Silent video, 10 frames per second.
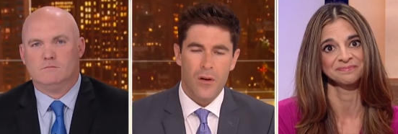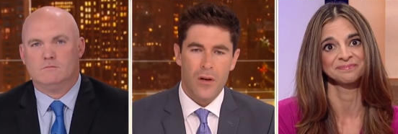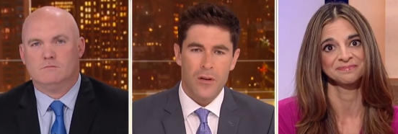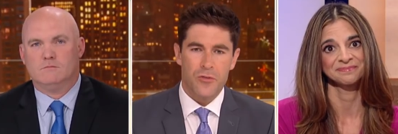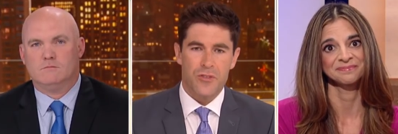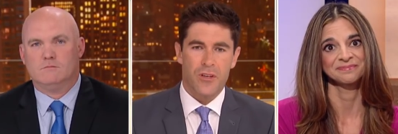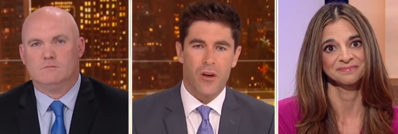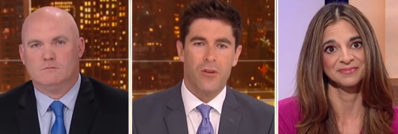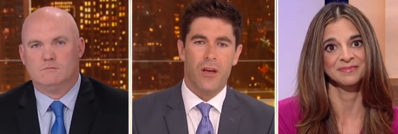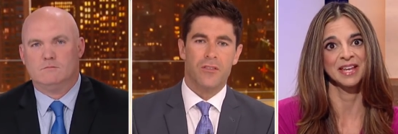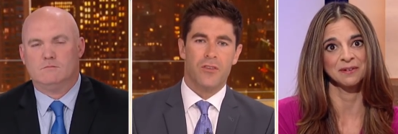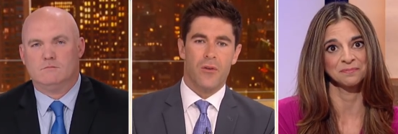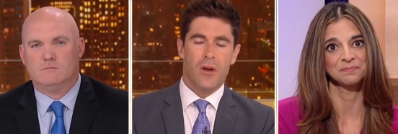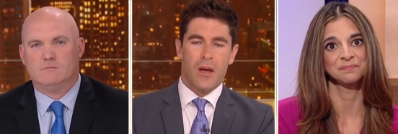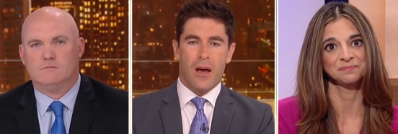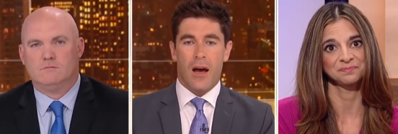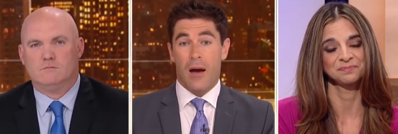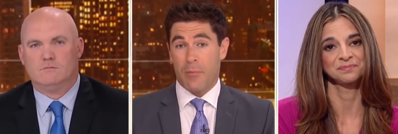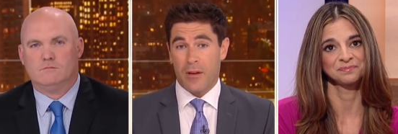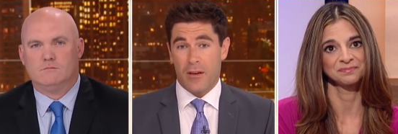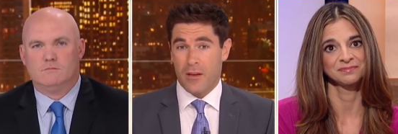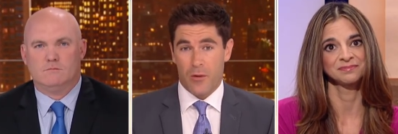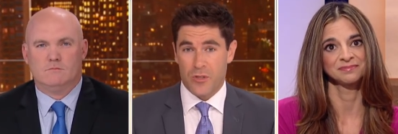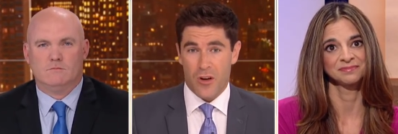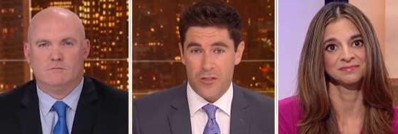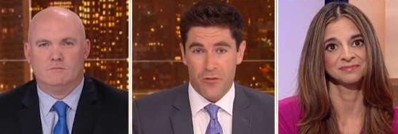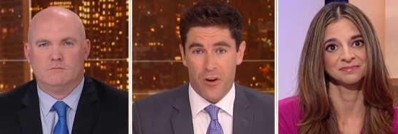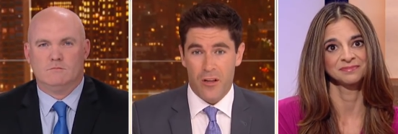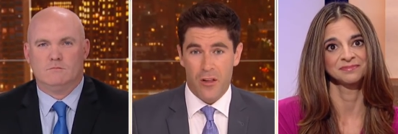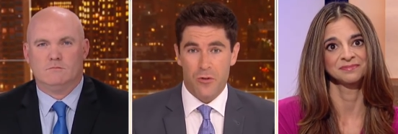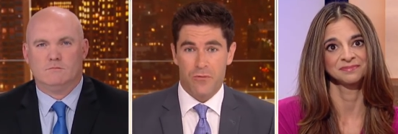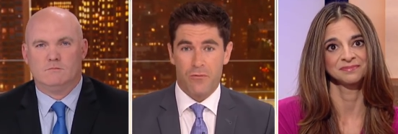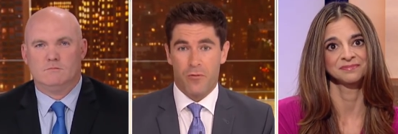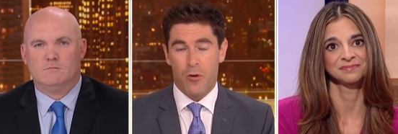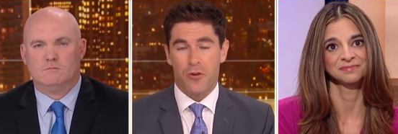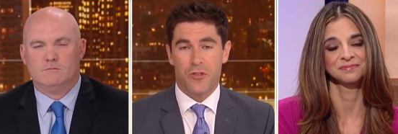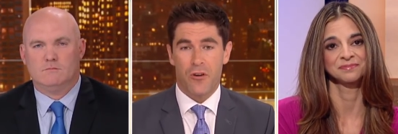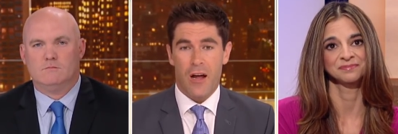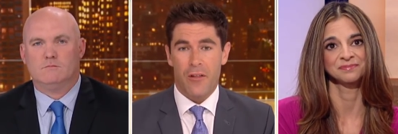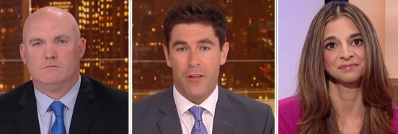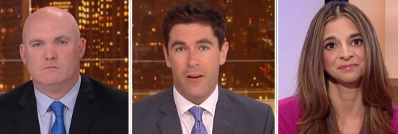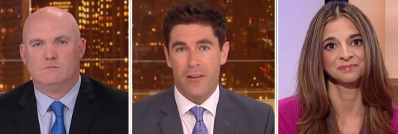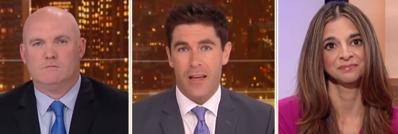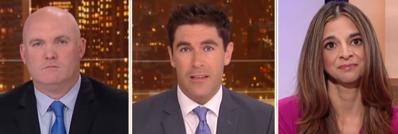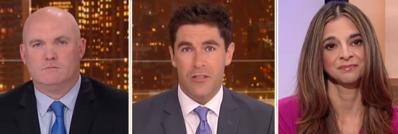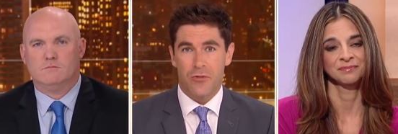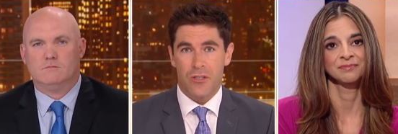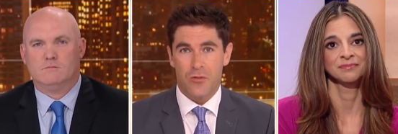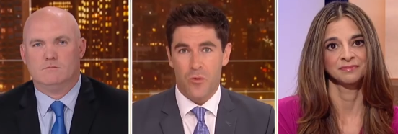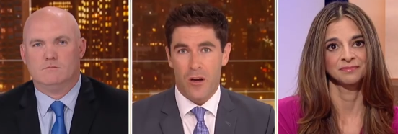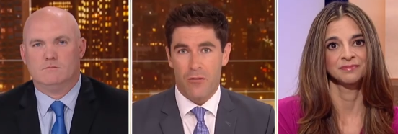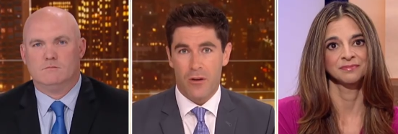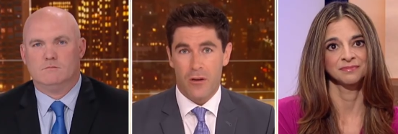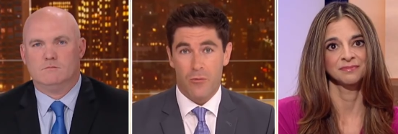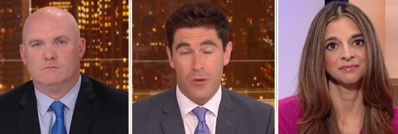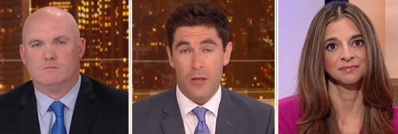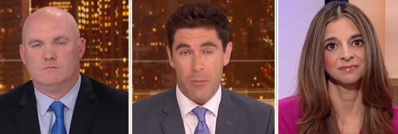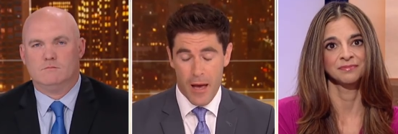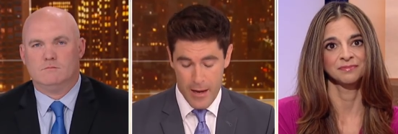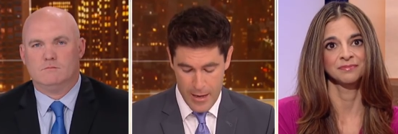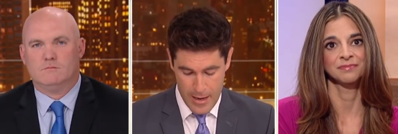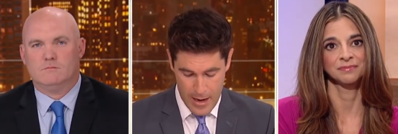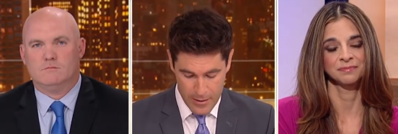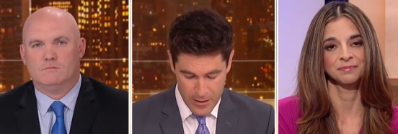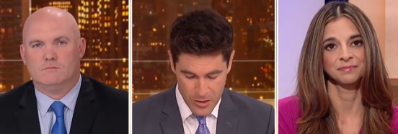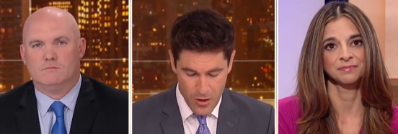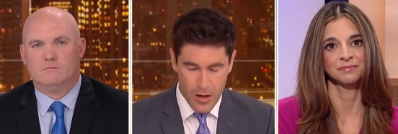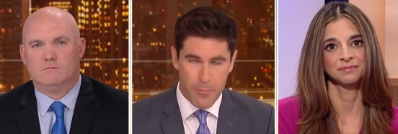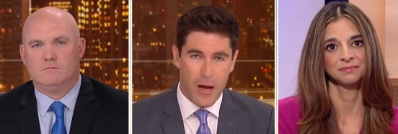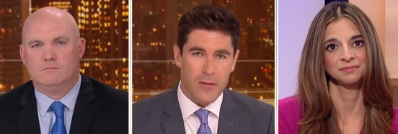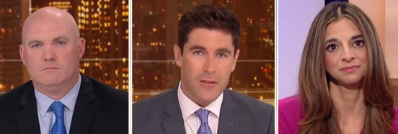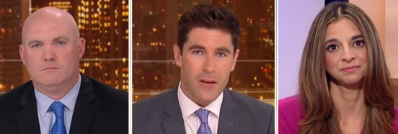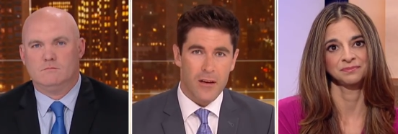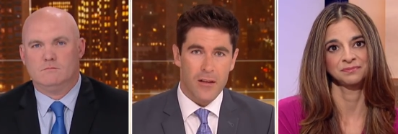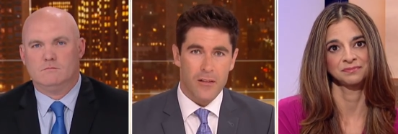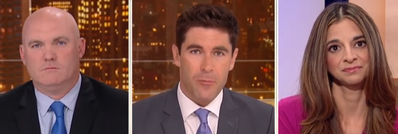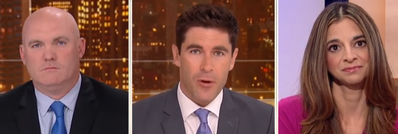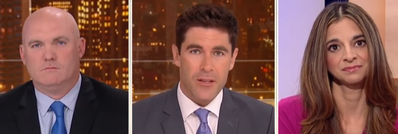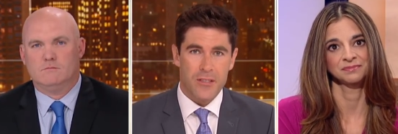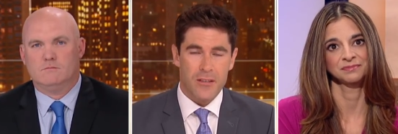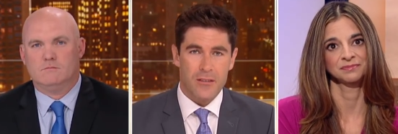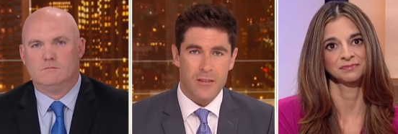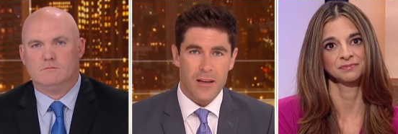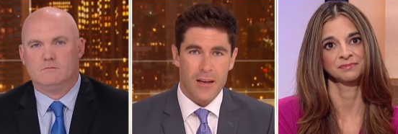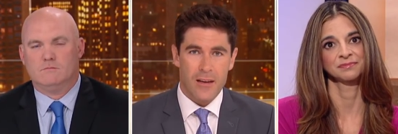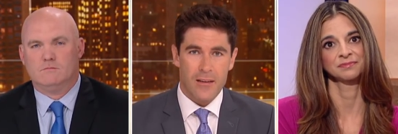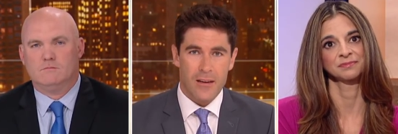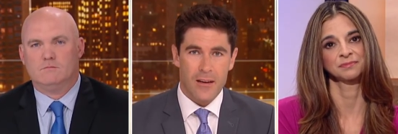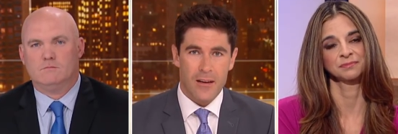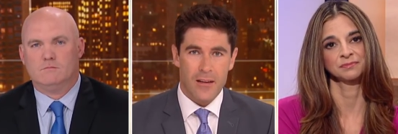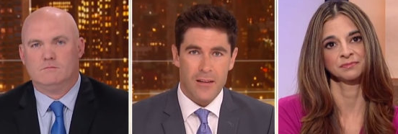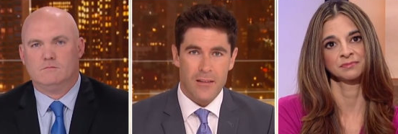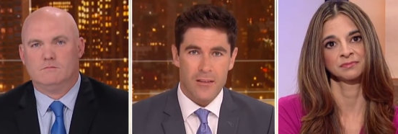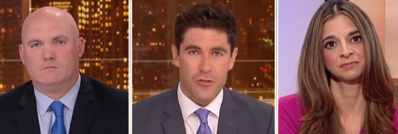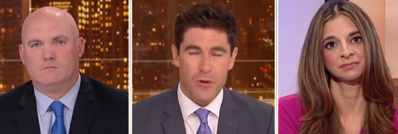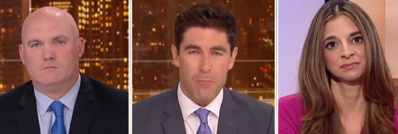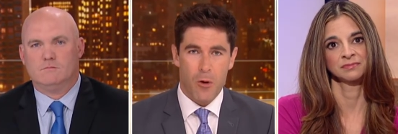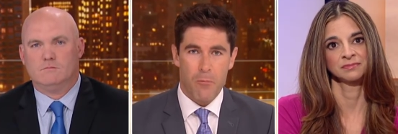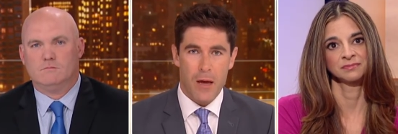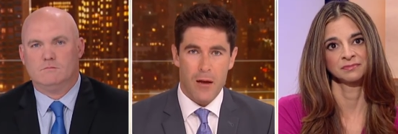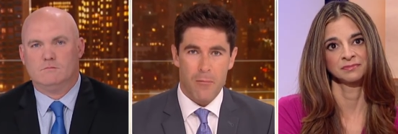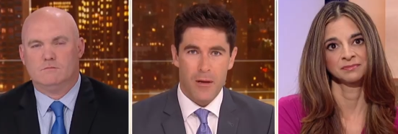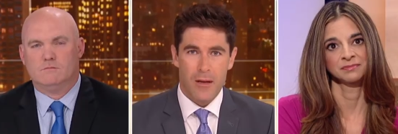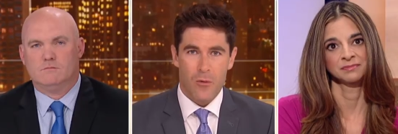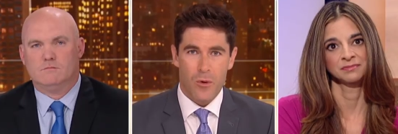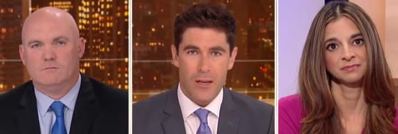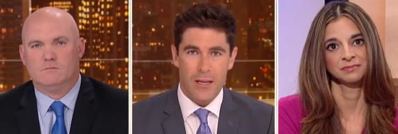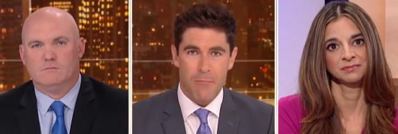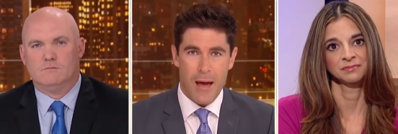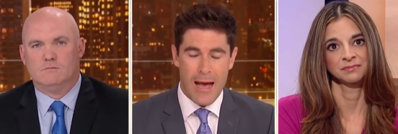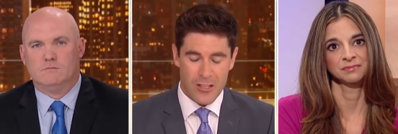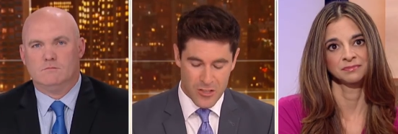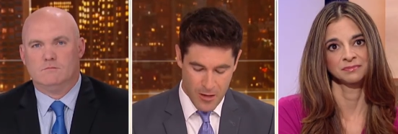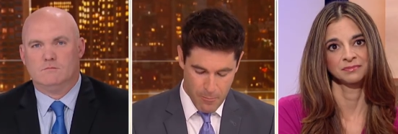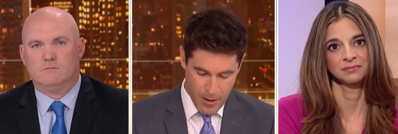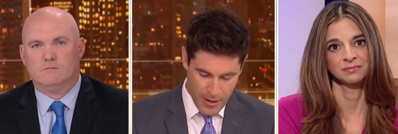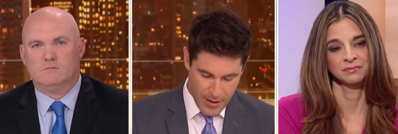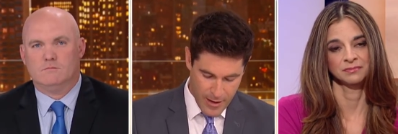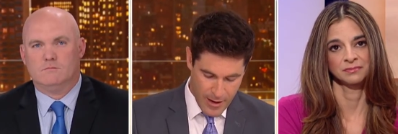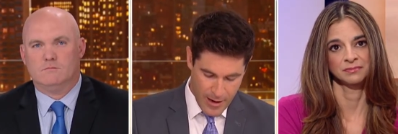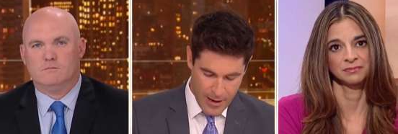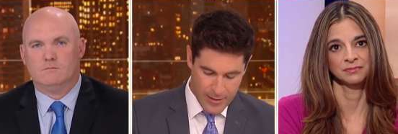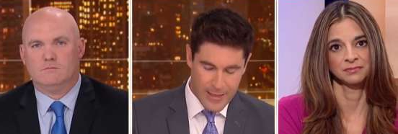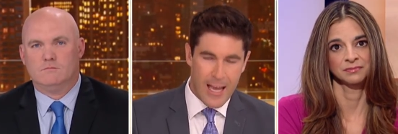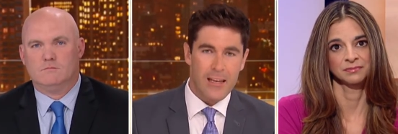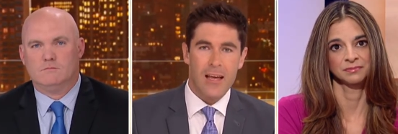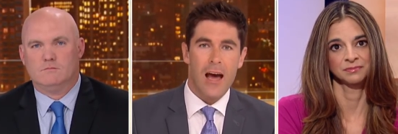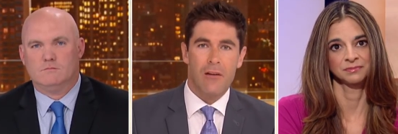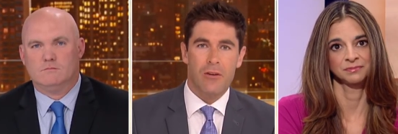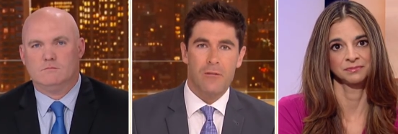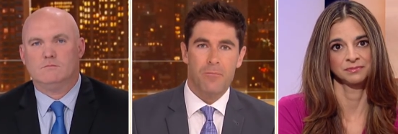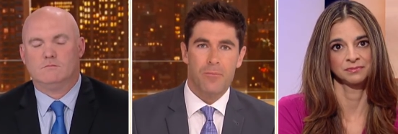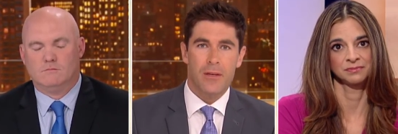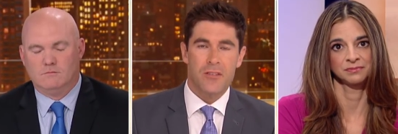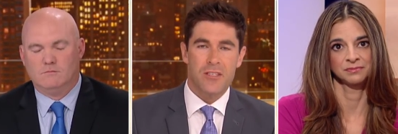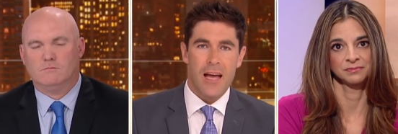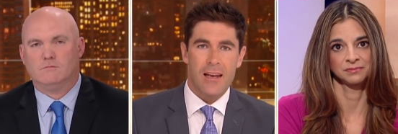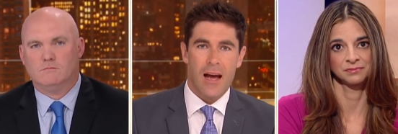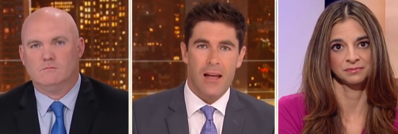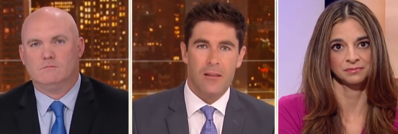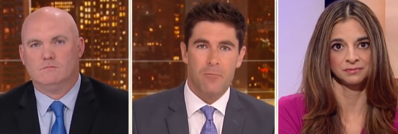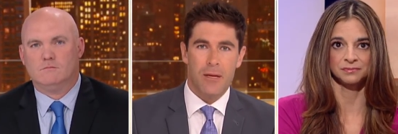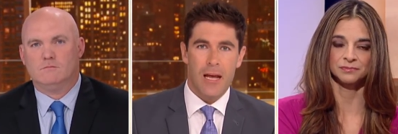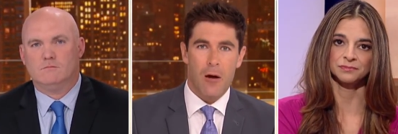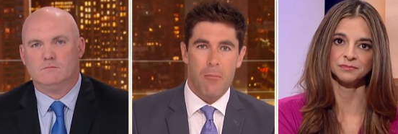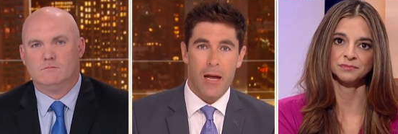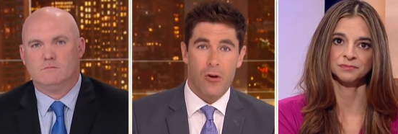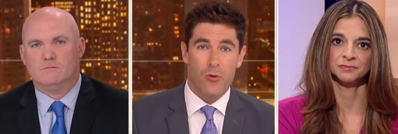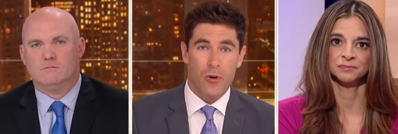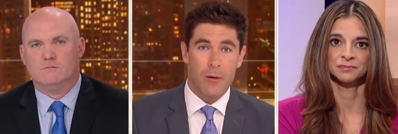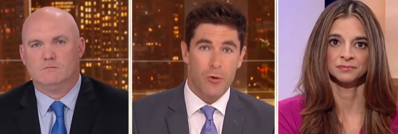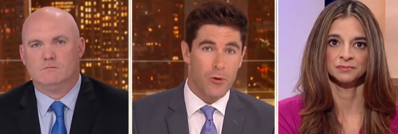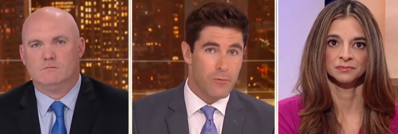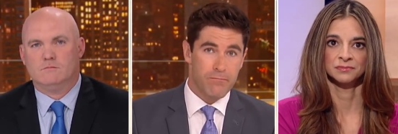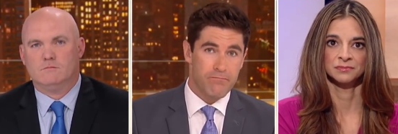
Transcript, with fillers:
Speaker 1: Interesting. Okay, yeah. so um, it, it, was also very low voter turnout there in that district as well, uh, really bad. Uh, let's talk about uh, the president and uh, the Trump momentum when he backs somebody. Uh, Dan Donovan in Staten Island beat out Michael Grimm, who